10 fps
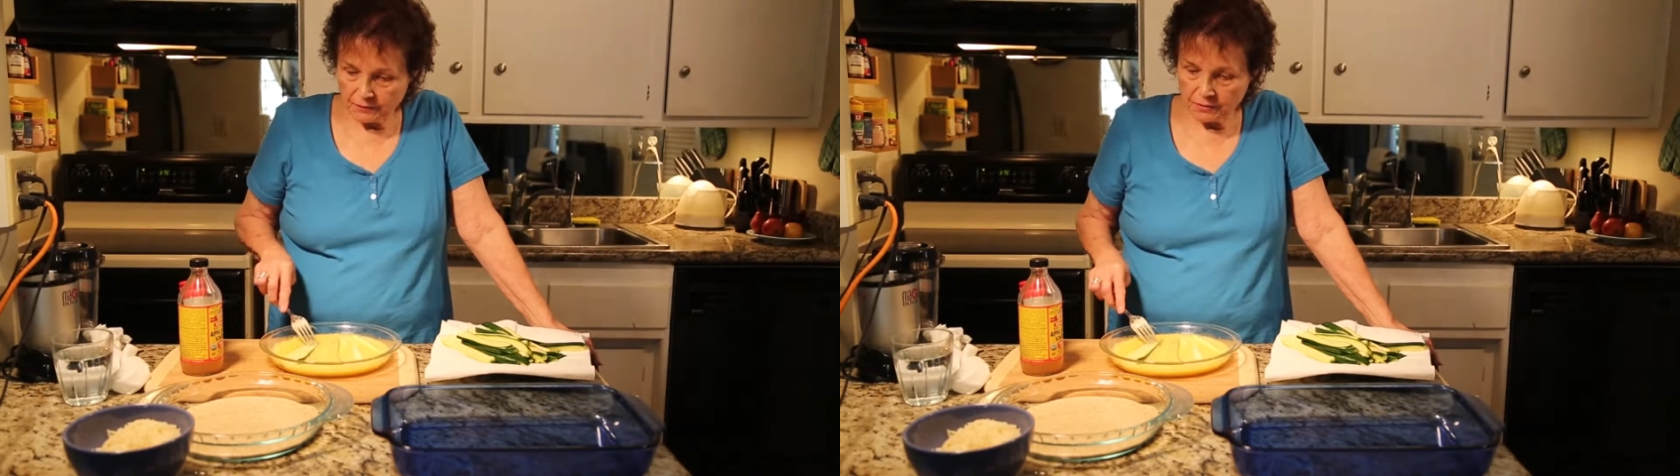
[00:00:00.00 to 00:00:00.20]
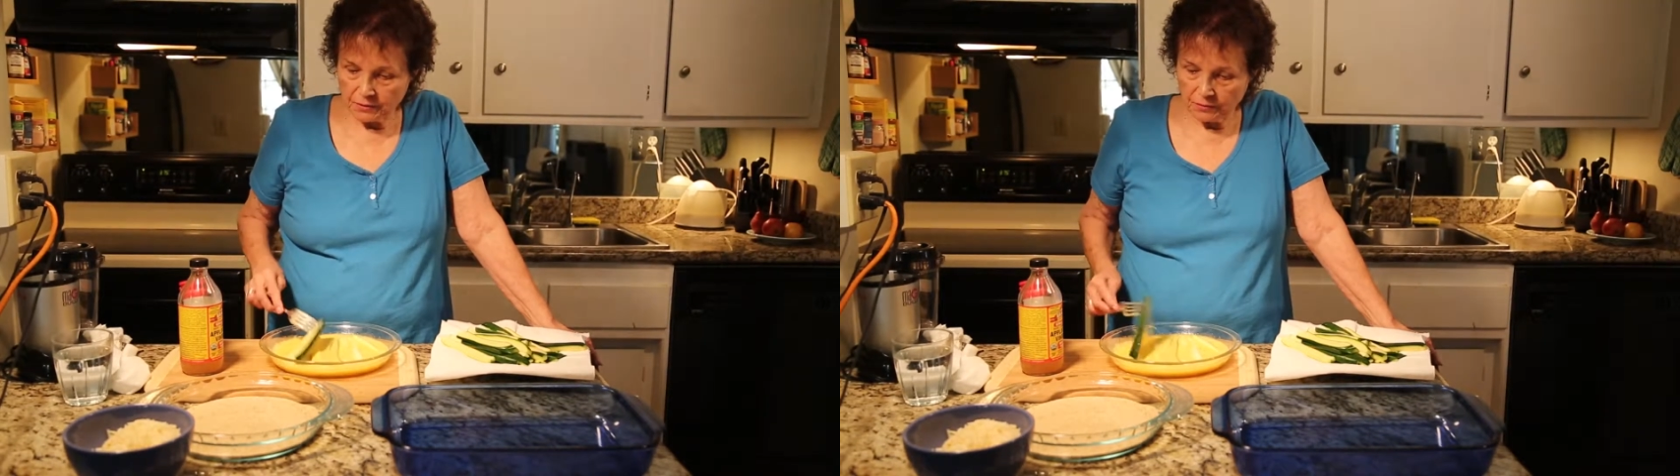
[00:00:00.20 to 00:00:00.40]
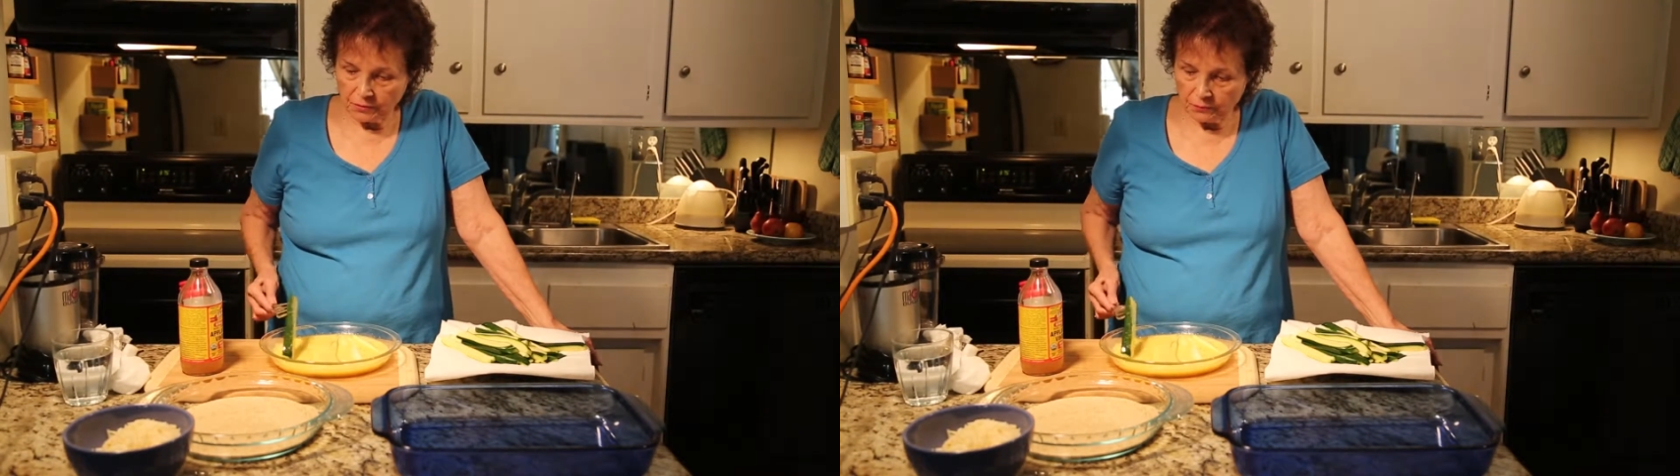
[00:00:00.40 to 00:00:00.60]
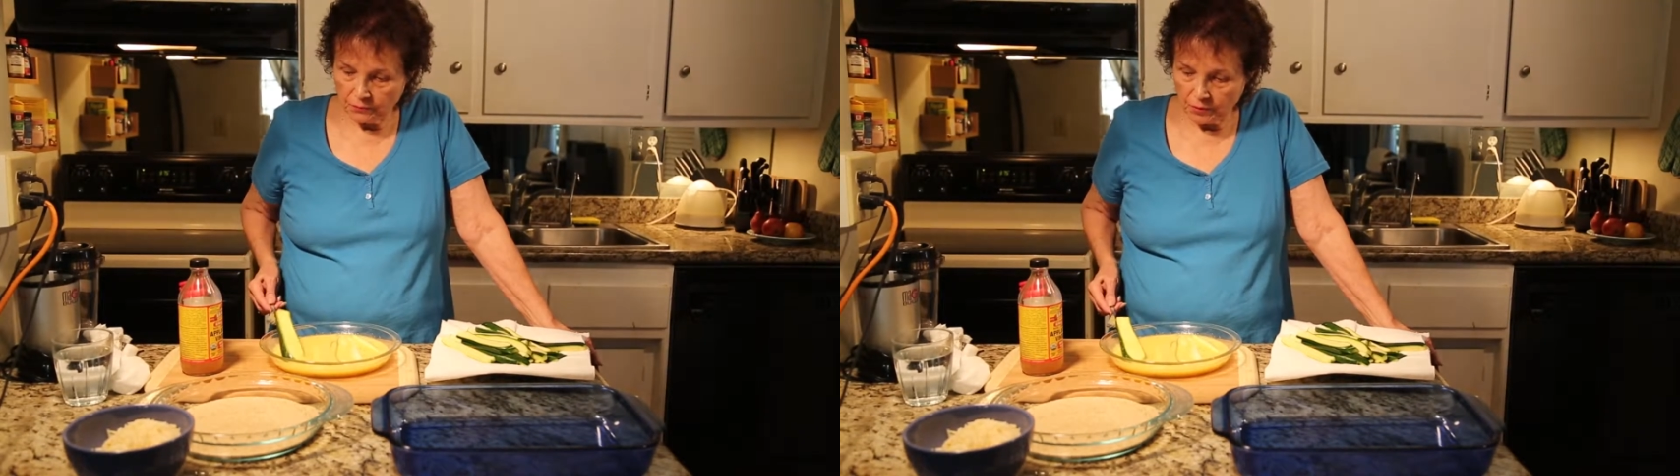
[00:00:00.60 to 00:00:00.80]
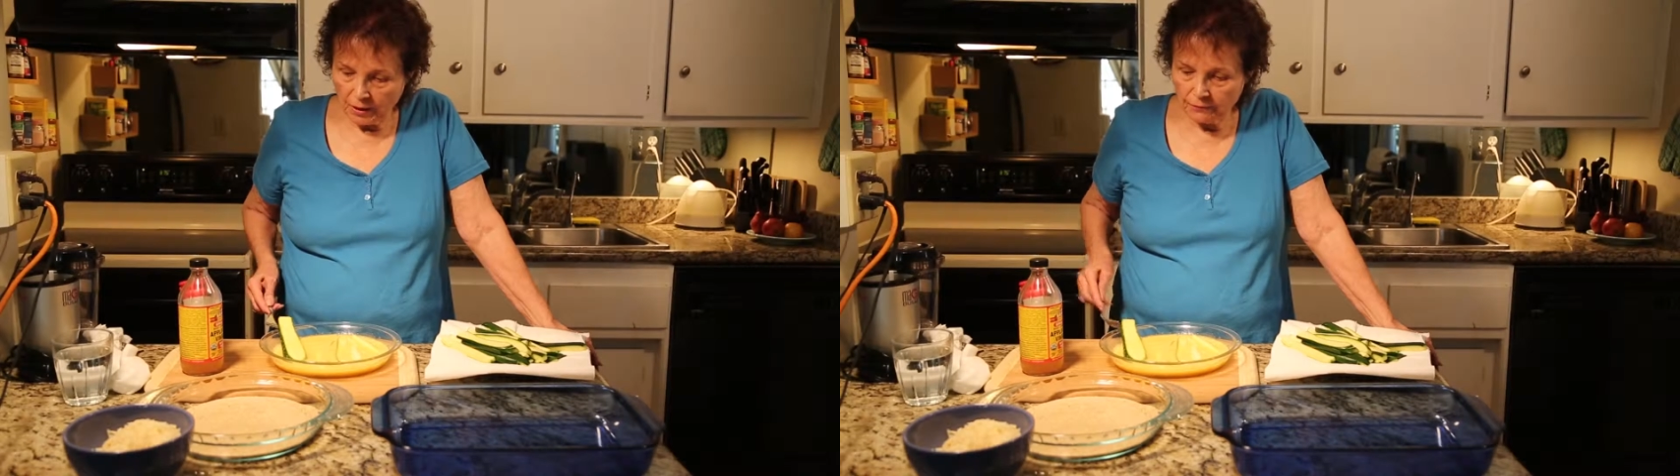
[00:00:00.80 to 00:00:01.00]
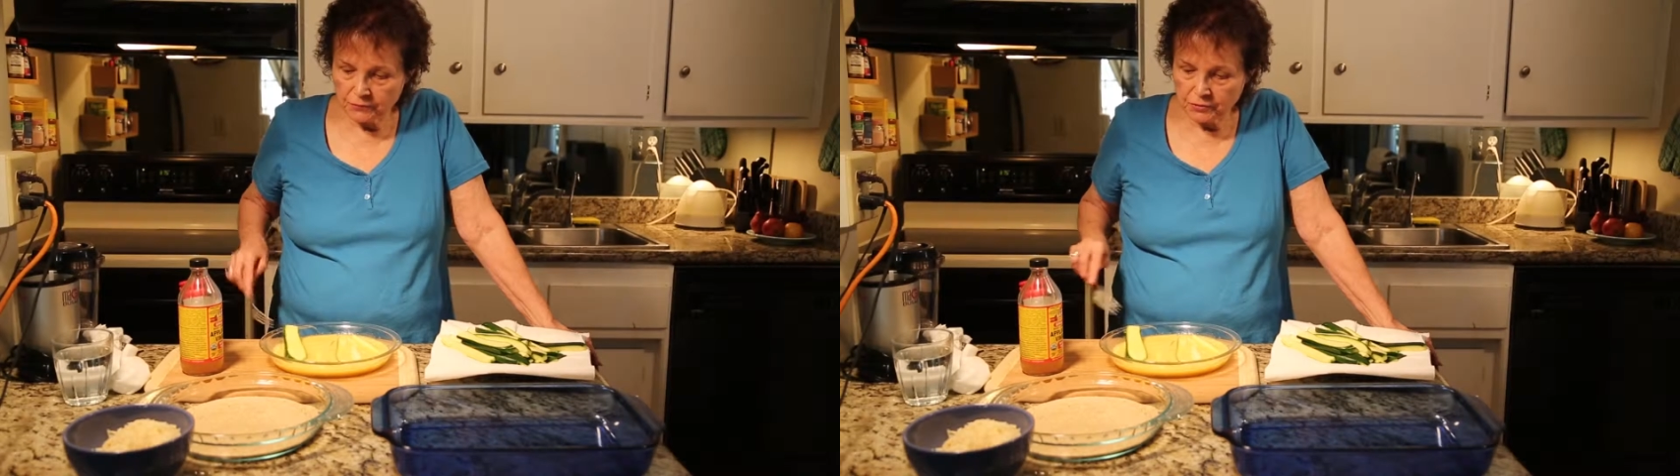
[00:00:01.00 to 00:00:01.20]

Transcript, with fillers: So you have